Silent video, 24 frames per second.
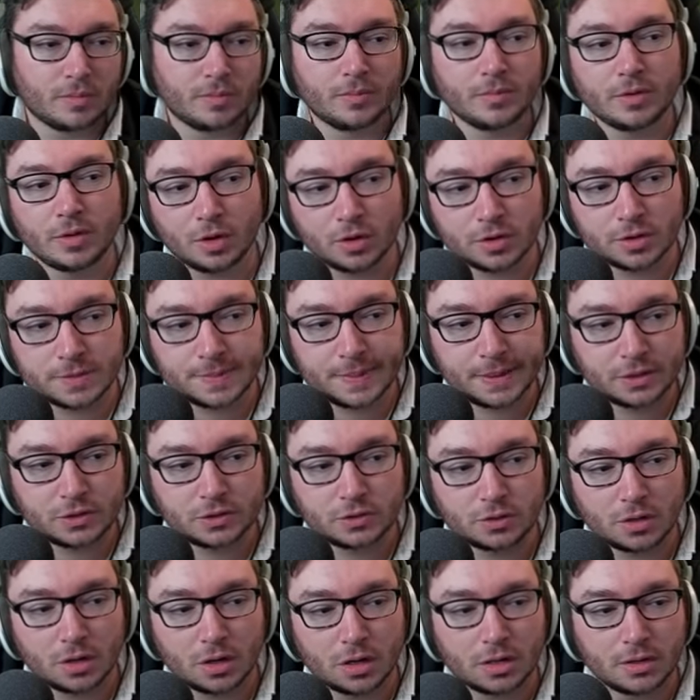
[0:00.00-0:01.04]
Cosmic
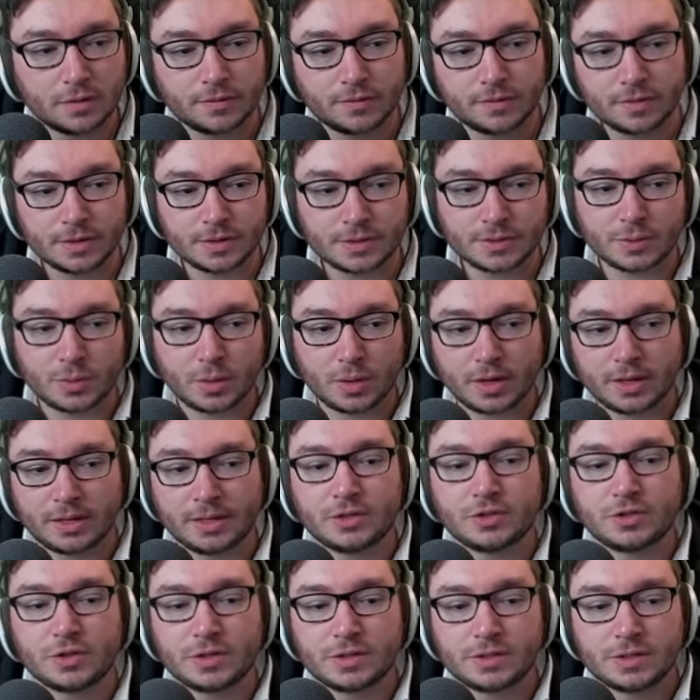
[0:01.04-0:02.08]
Drive is quite an
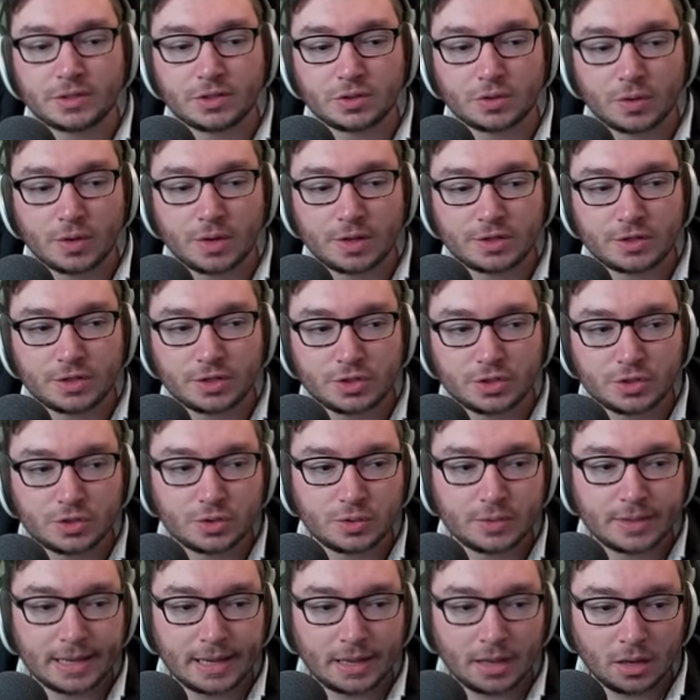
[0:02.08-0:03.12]
interesting choice. You do
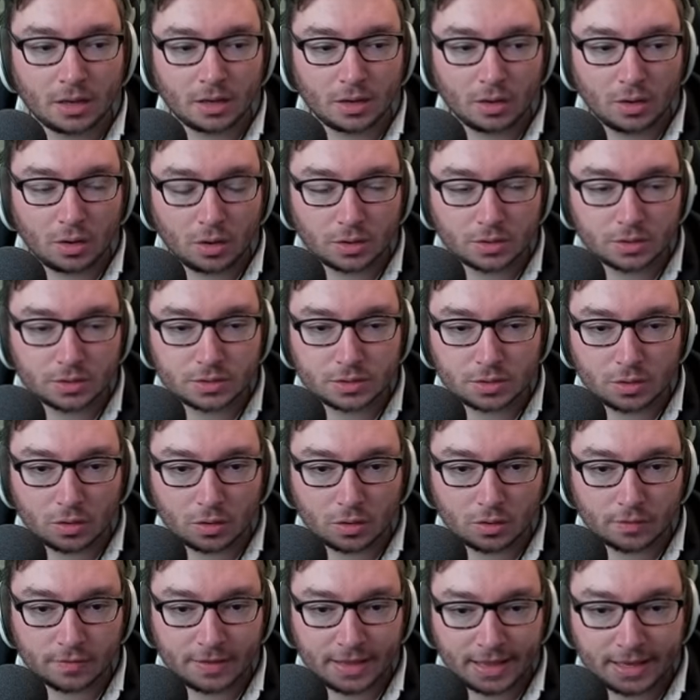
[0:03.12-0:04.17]
get a lot
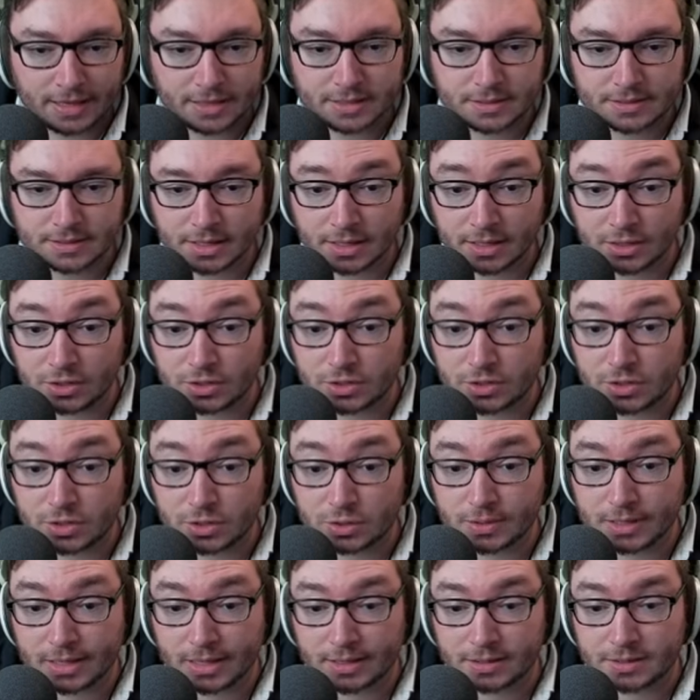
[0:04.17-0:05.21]
of haste and you do
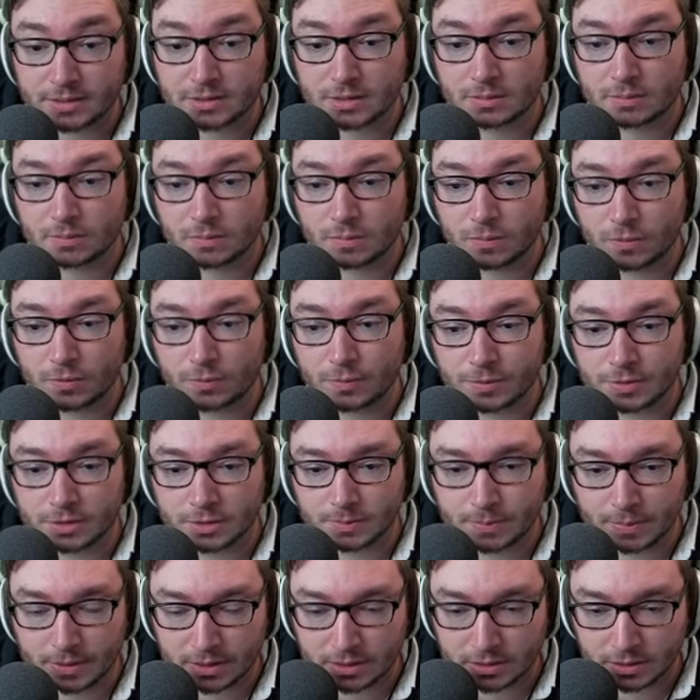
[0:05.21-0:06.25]
get some movement
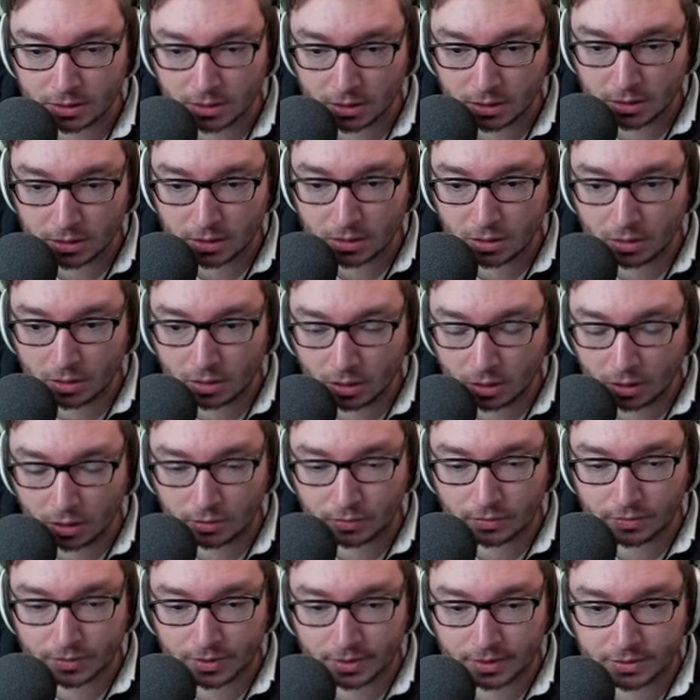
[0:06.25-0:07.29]
speed
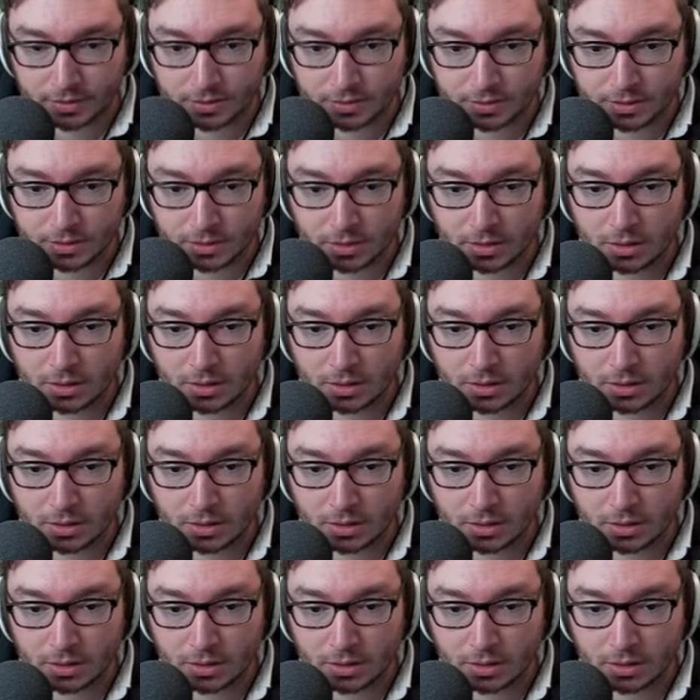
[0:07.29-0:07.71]
on this.